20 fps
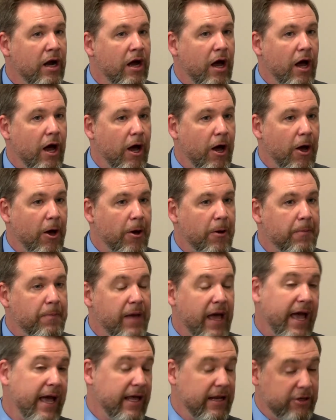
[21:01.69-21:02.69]

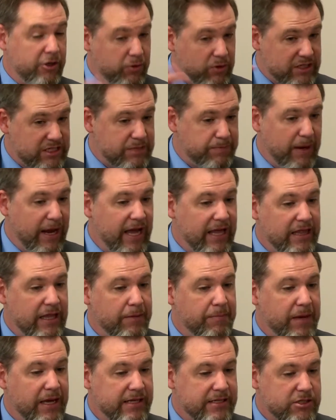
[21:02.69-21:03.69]
and to expand them
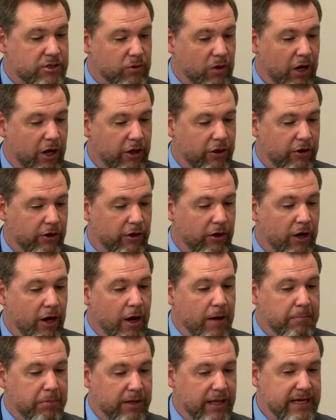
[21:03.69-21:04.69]
into other
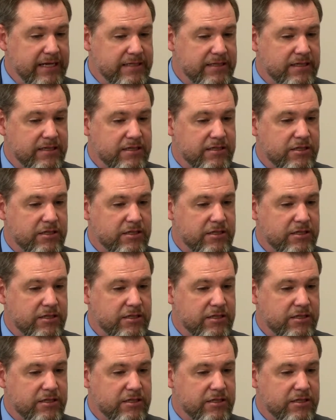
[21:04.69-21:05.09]
places.